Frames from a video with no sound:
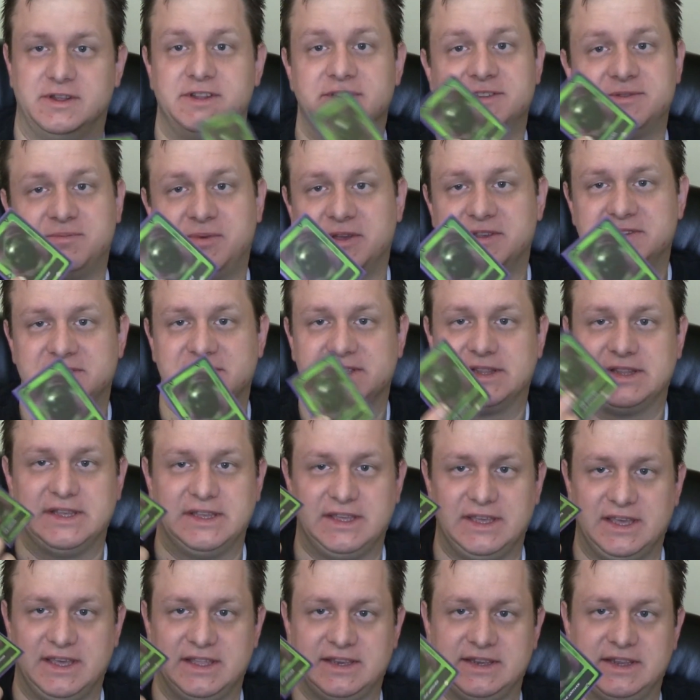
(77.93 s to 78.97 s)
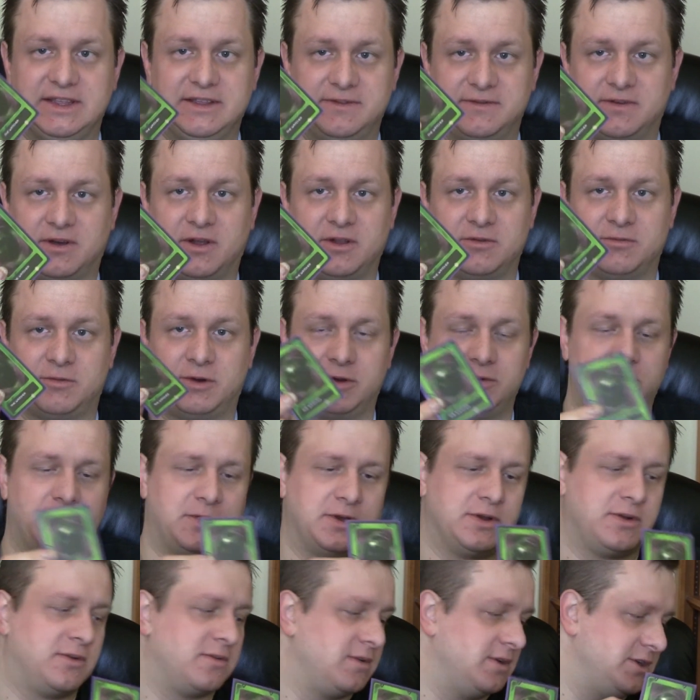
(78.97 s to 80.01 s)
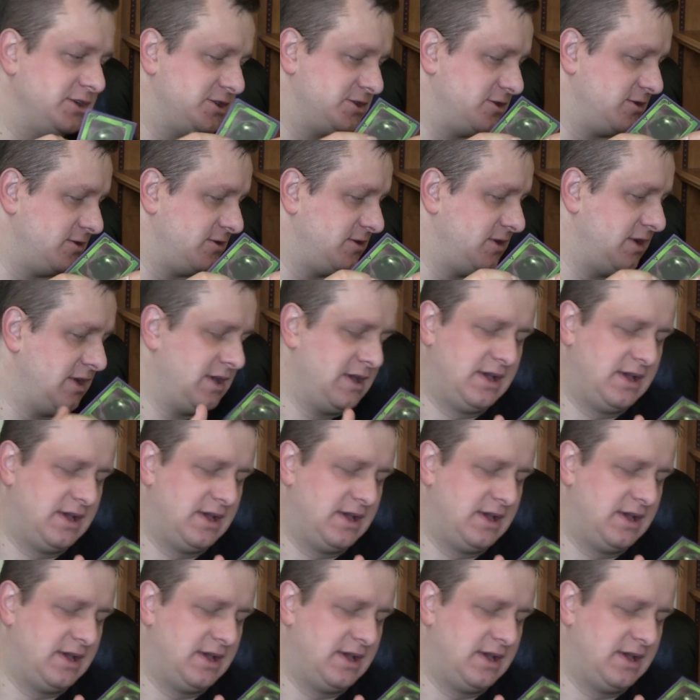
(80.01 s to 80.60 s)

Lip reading: It's basically a default 1/1 creature.